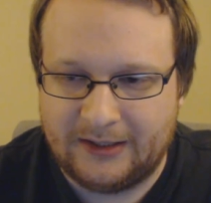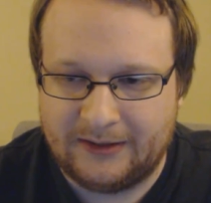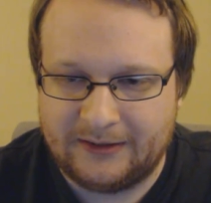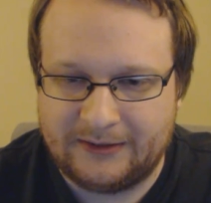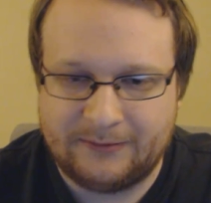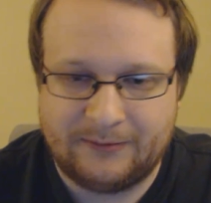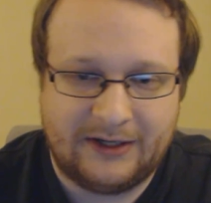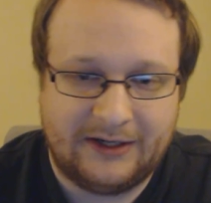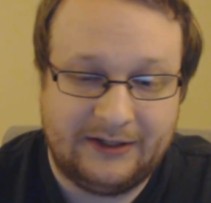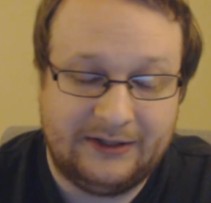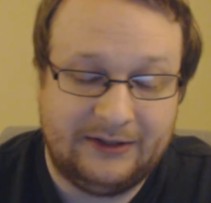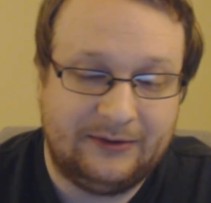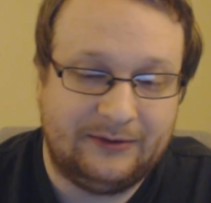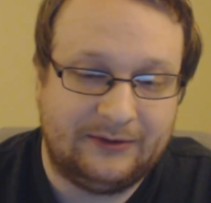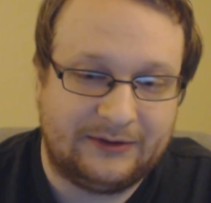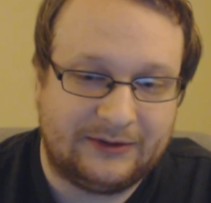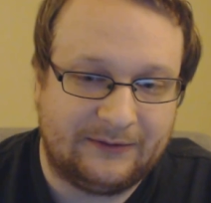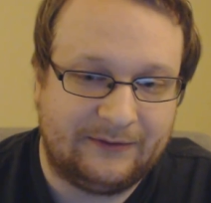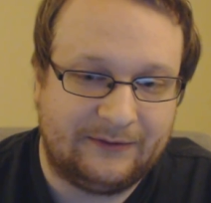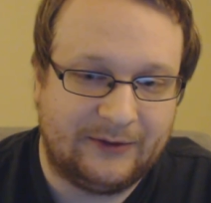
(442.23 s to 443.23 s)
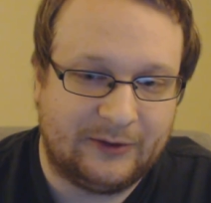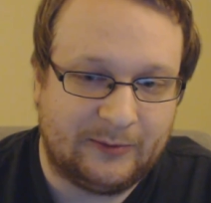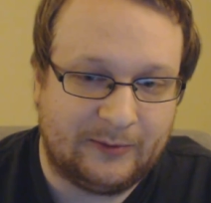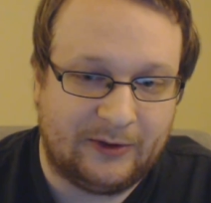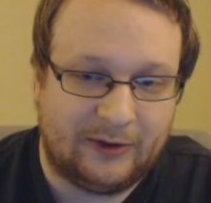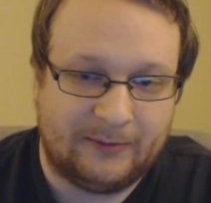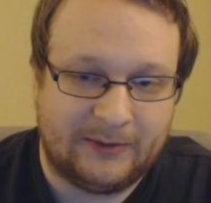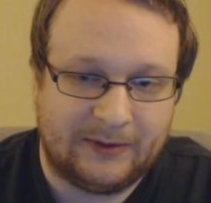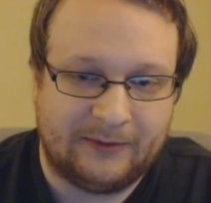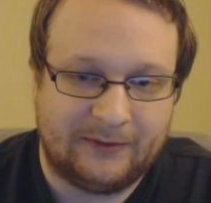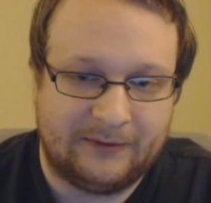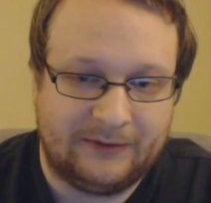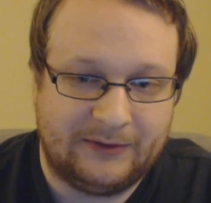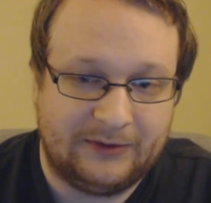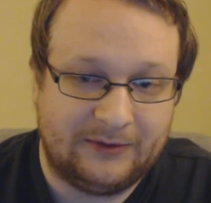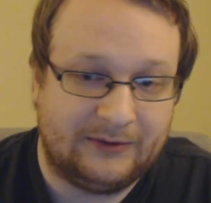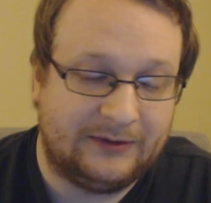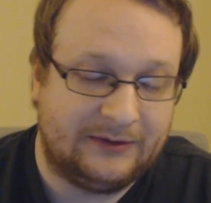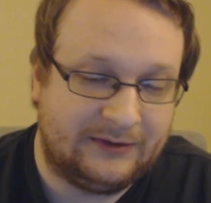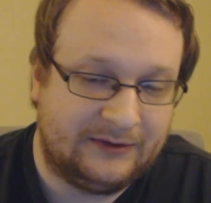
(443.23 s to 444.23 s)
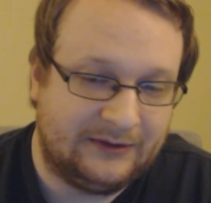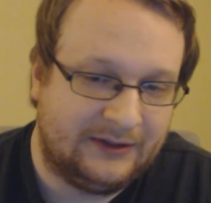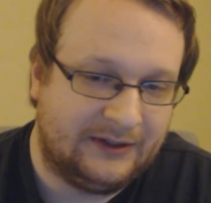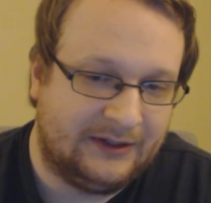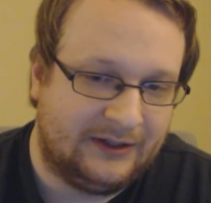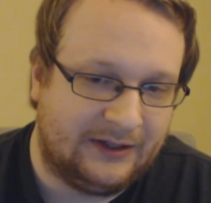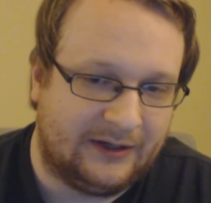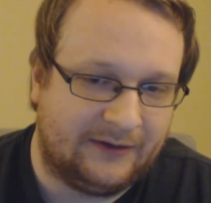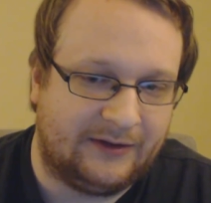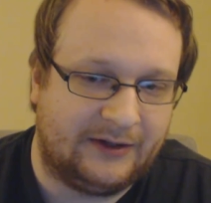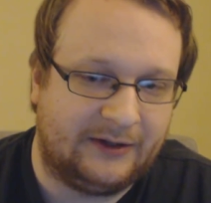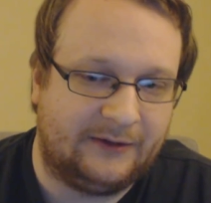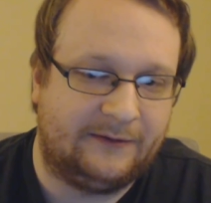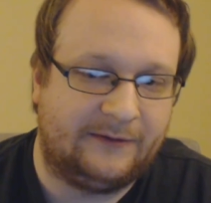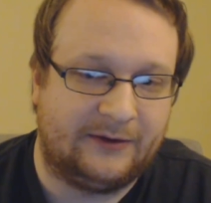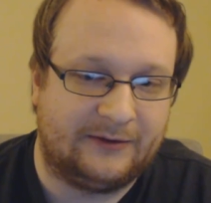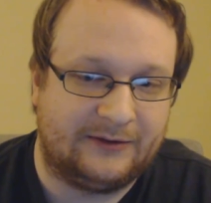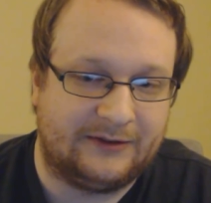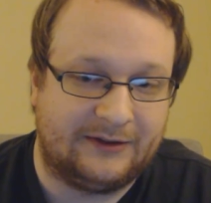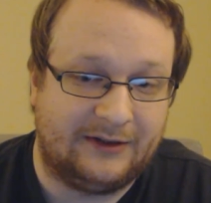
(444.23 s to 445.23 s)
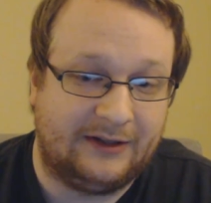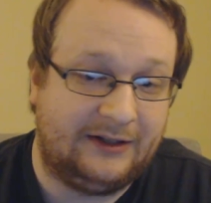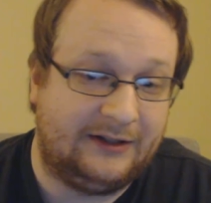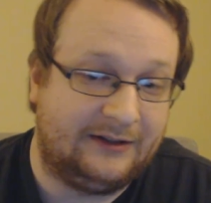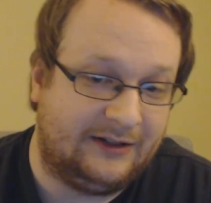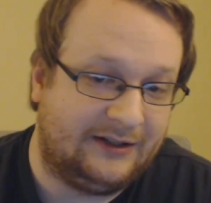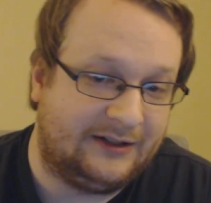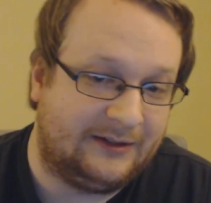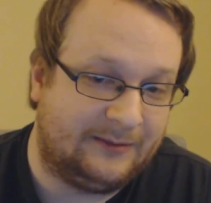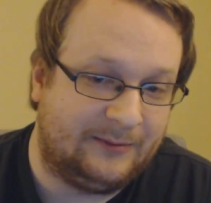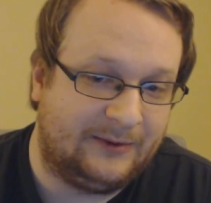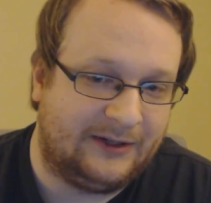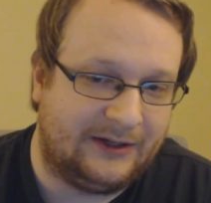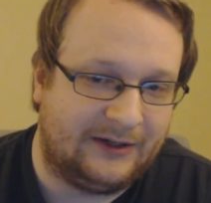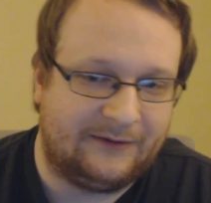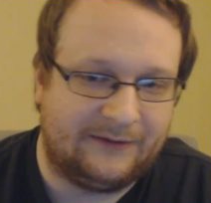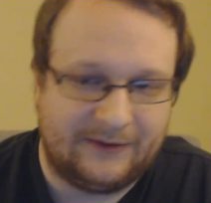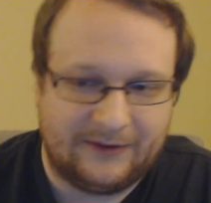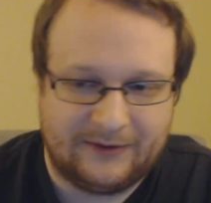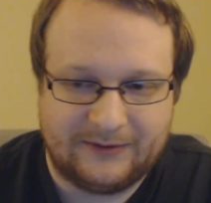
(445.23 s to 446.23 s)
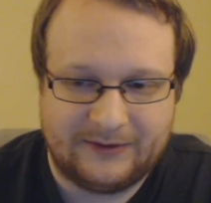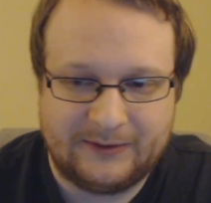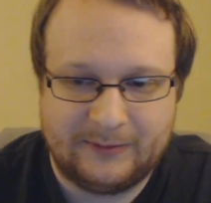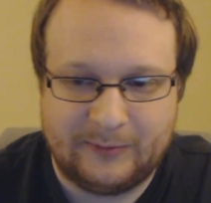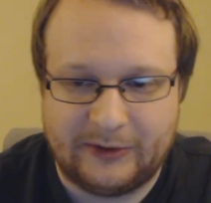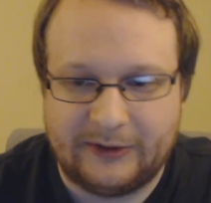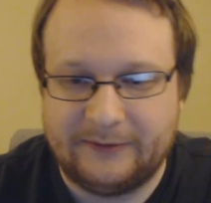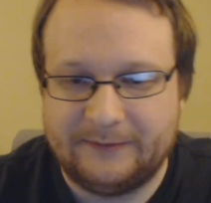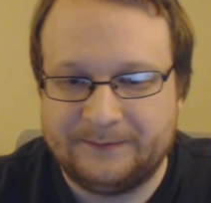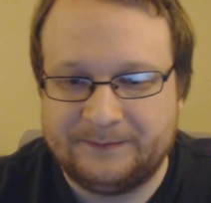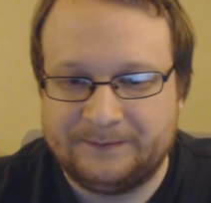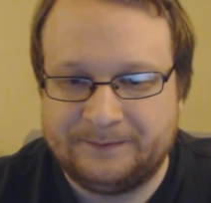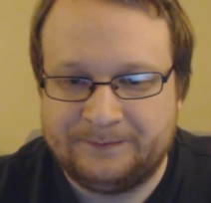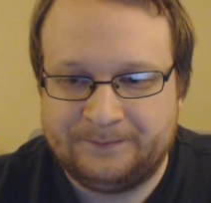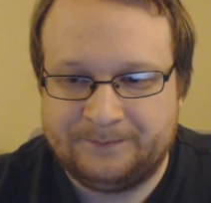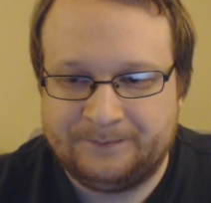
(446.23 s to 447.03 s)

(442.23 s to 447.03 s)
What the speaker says: It's what I use to film all my reviews of headphones lately. It's been headphones, but